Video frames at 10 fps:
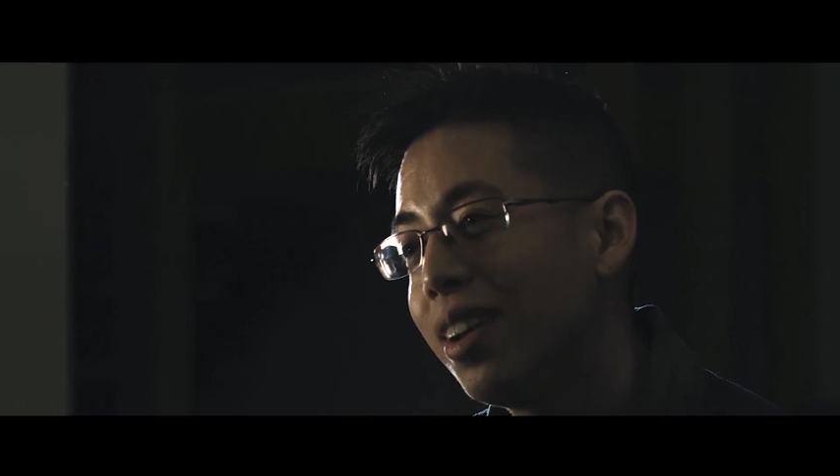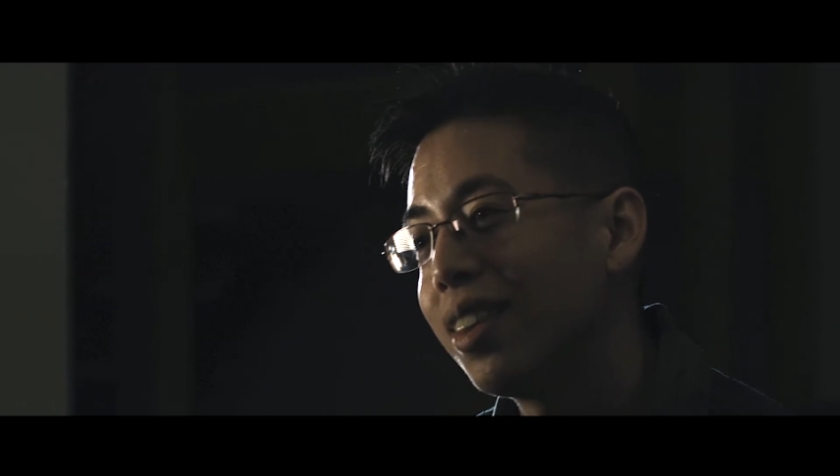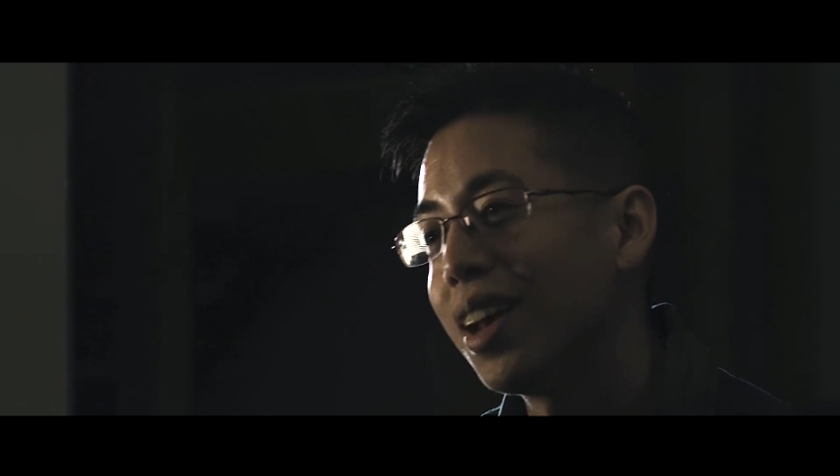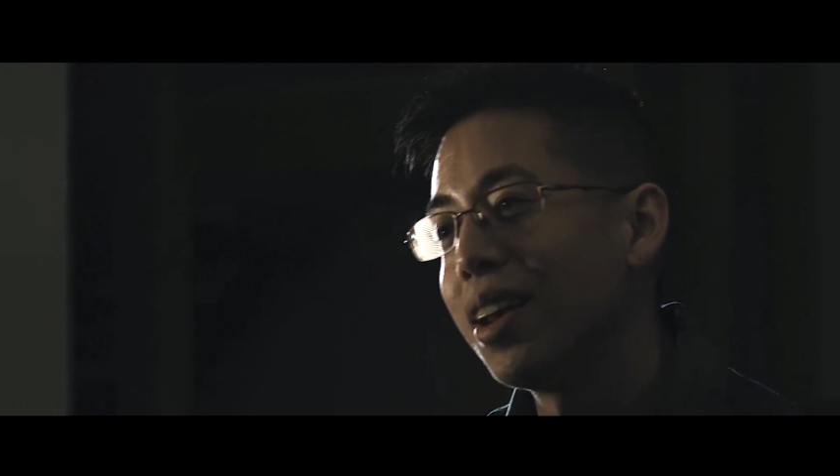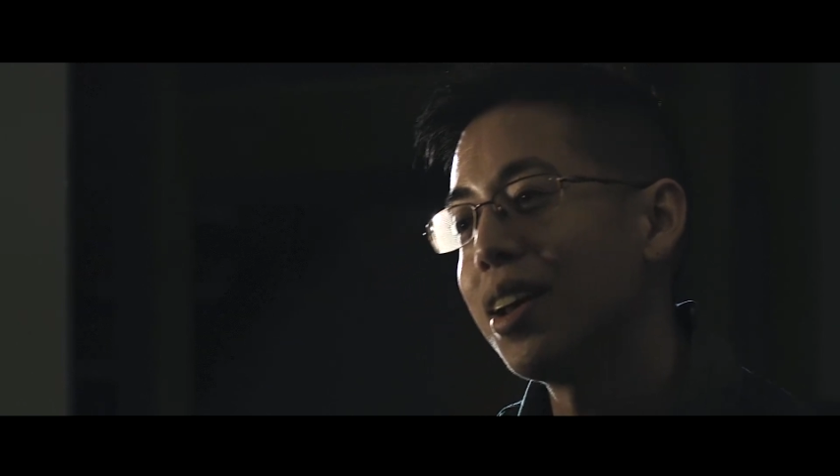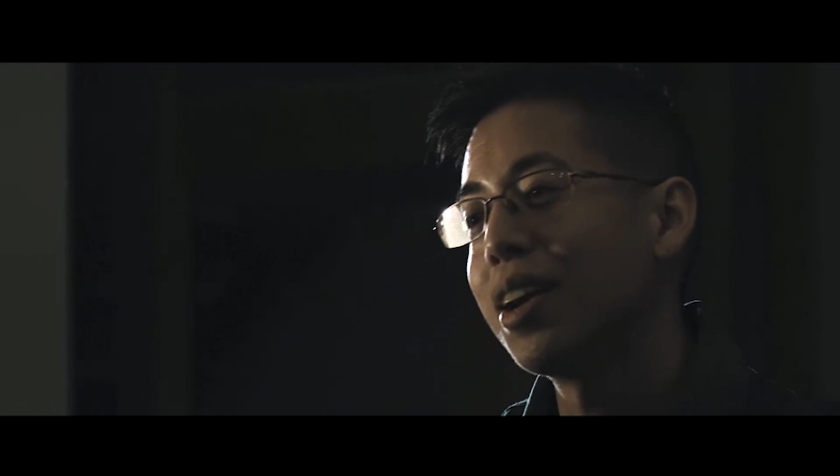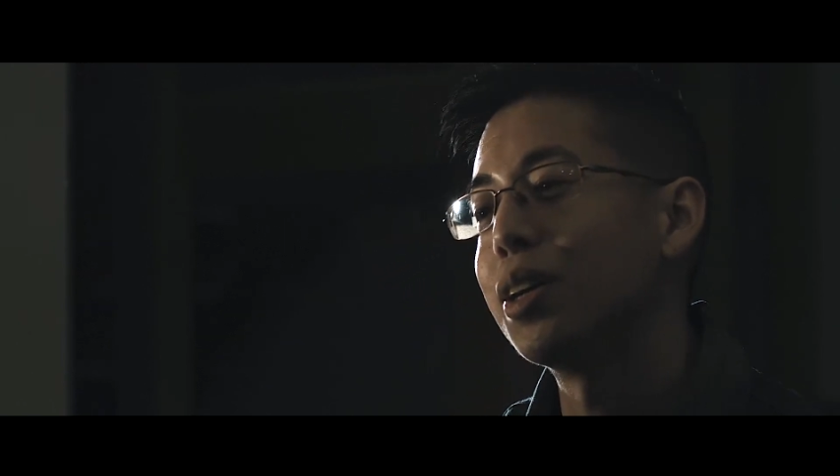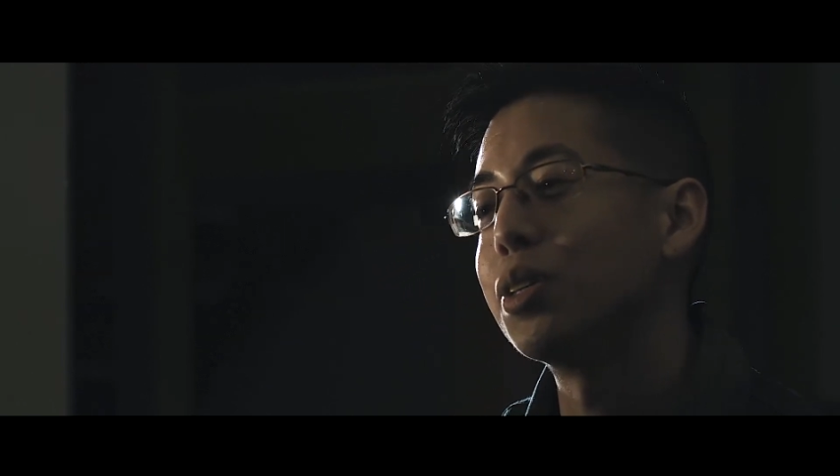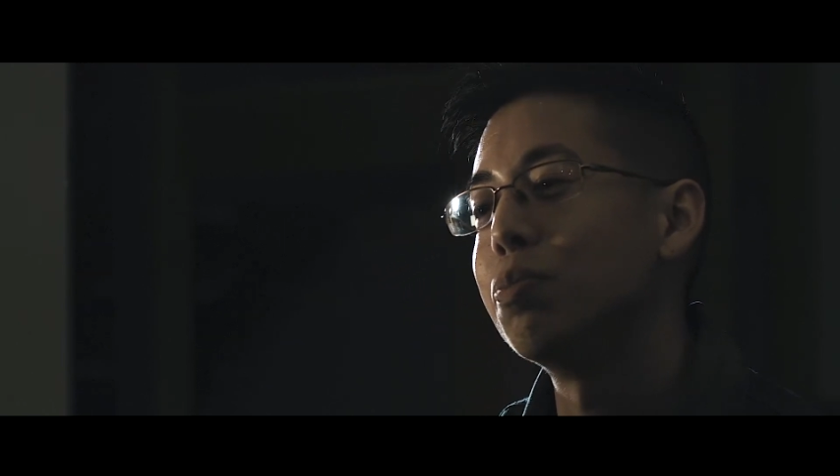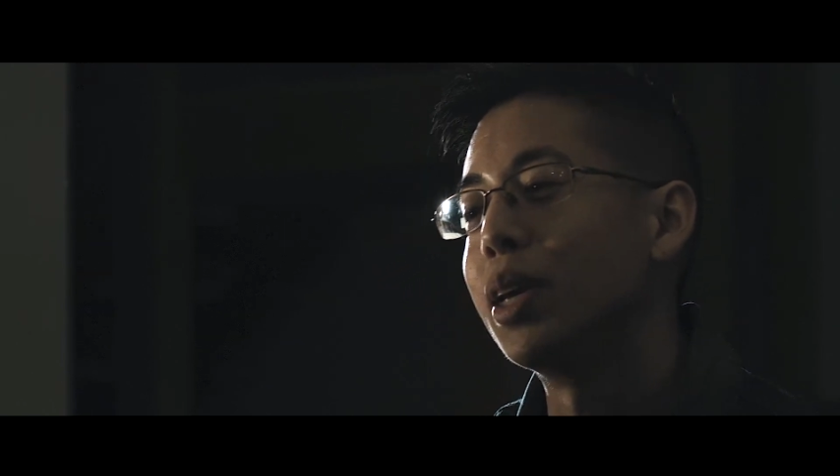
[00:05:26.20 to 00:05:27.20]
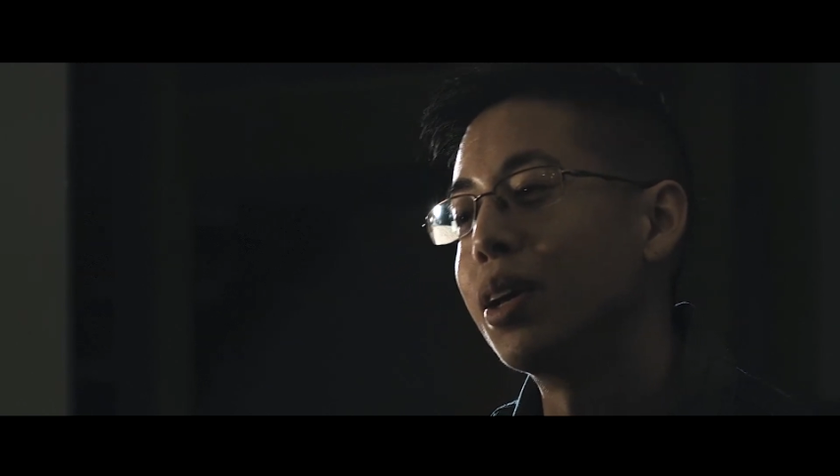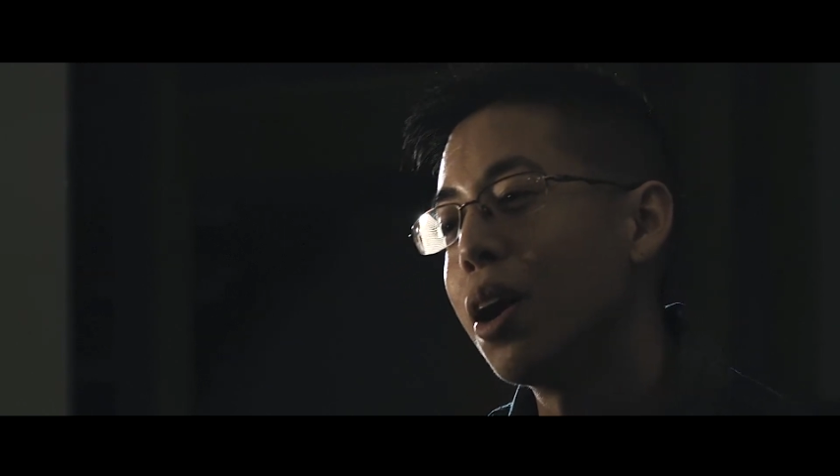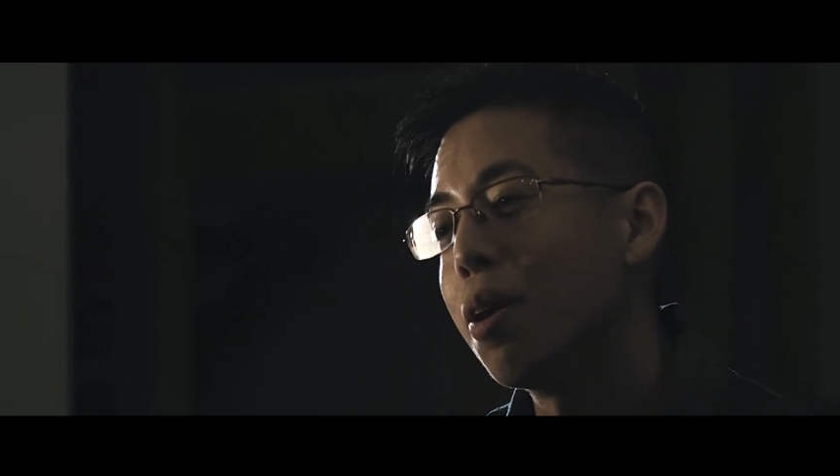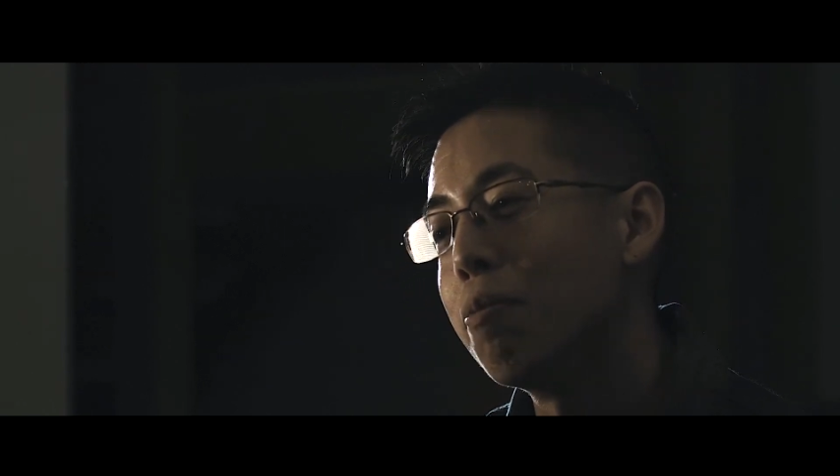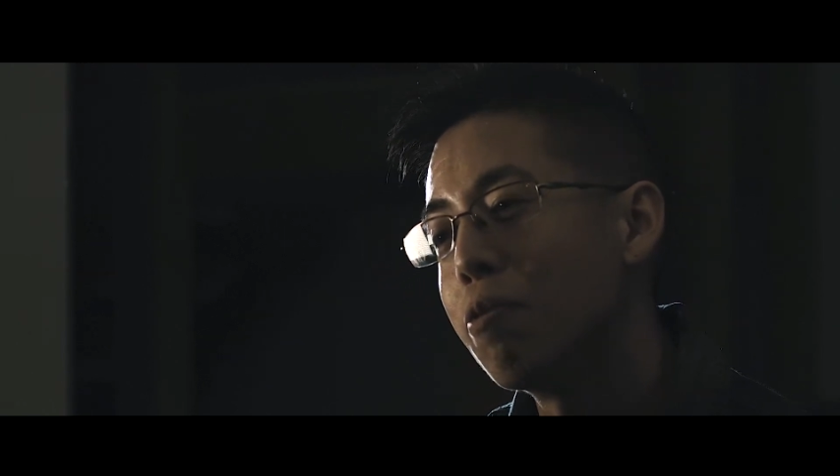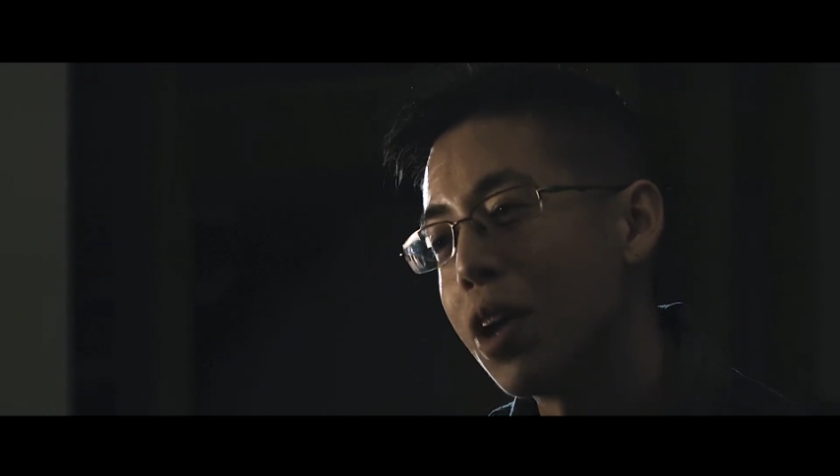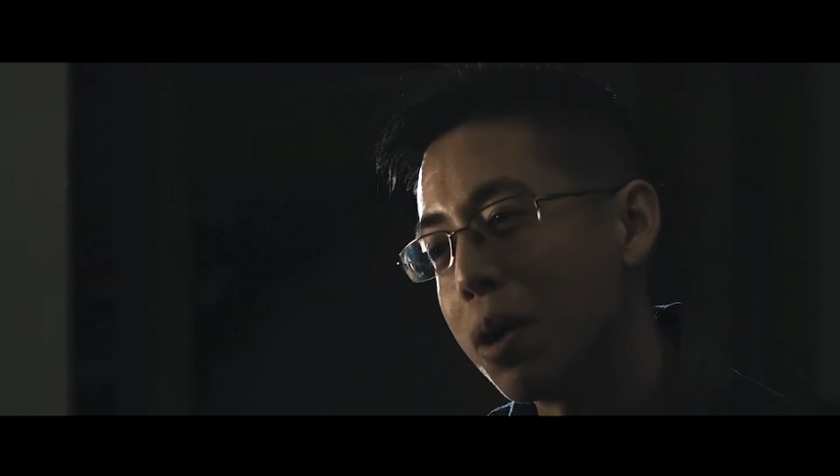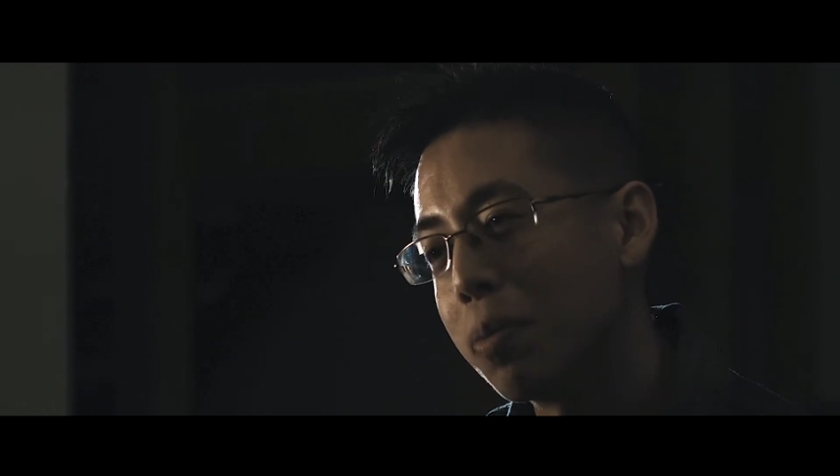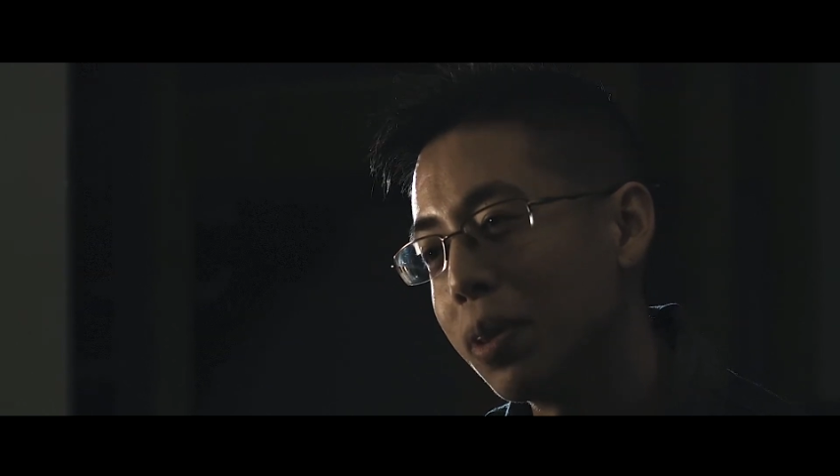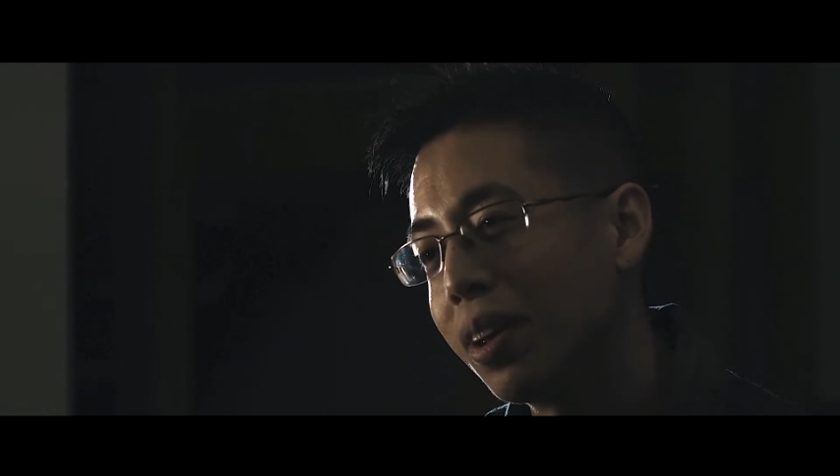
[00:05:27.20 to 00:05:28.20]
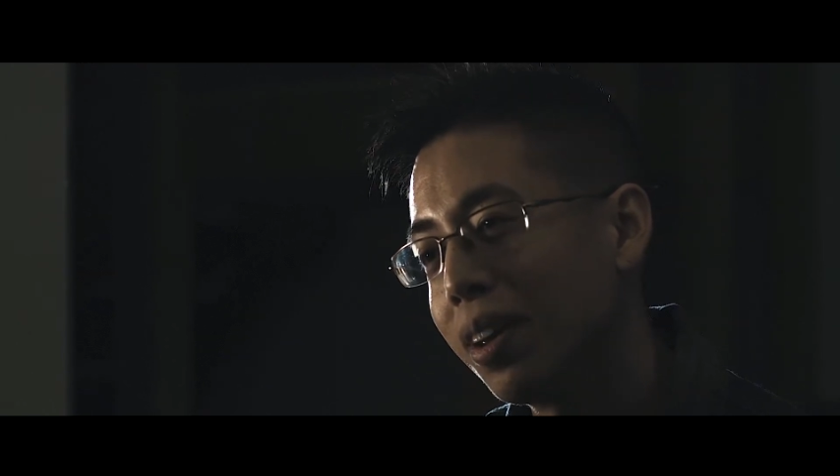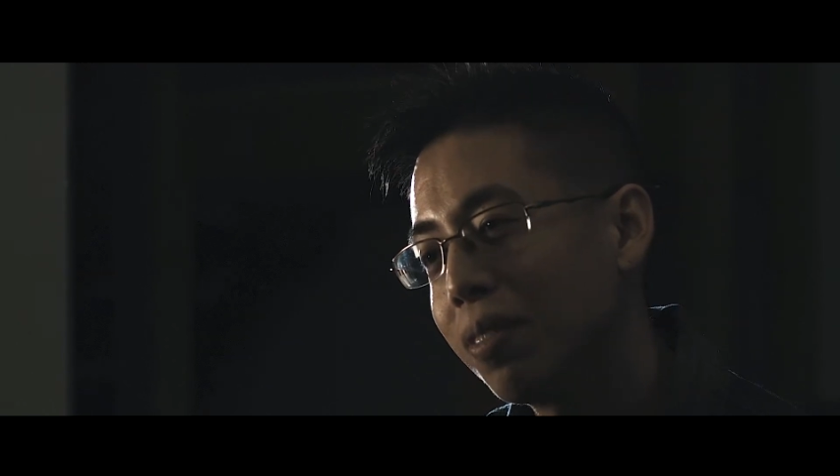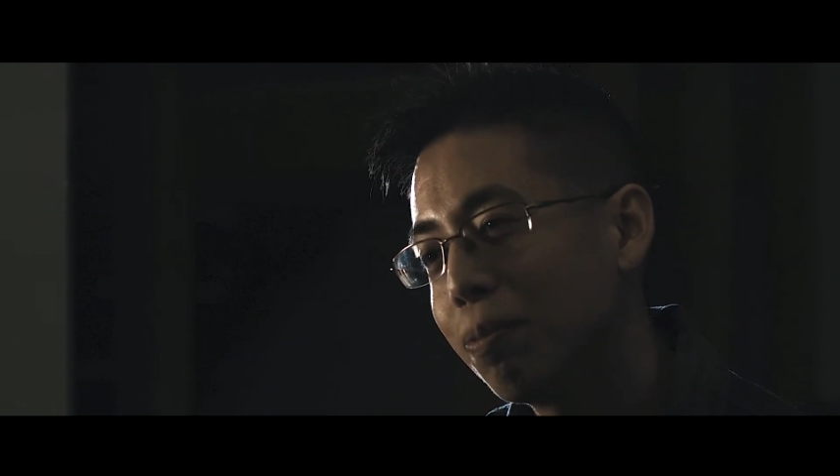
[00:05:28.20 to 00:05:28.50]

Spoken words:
that has become family.